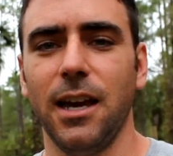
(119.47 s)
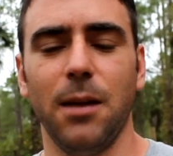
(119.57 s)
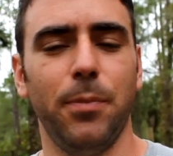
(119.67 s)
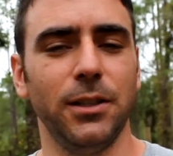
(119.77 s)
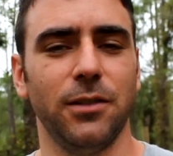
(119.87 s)
and
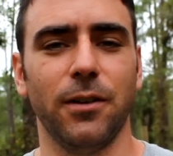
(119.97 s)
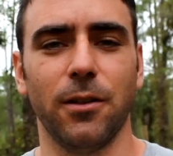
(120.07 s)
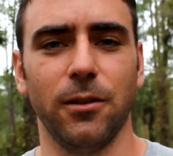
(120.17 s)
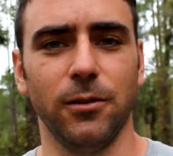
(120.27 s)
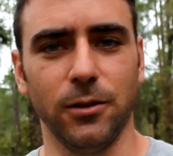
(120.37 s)
a bunch of
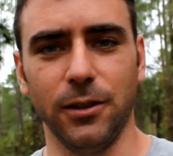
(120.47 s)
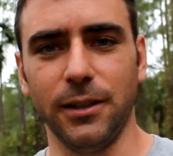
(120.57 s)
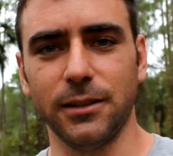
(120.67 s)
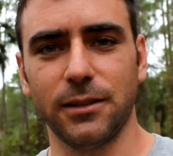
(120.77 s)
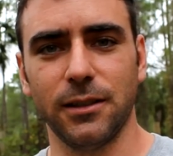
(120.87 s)
other little
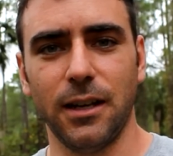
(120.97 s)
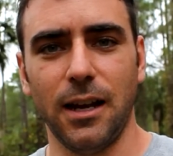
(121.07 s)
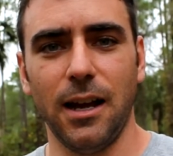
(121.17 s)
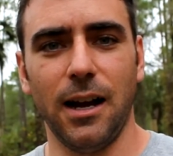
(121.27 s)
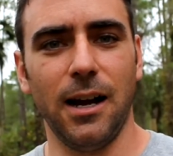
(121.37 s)
goodies.
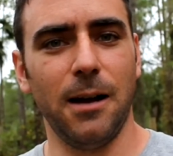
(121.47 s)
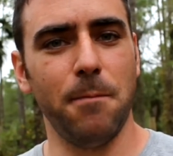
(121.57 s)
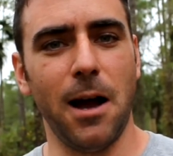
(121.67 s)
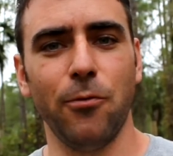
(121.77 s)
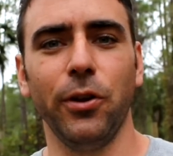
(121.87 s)

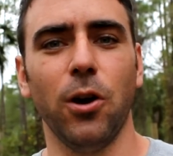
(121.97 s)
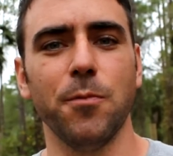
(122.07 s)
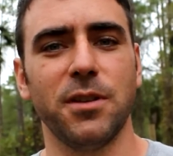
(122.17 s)
I really hope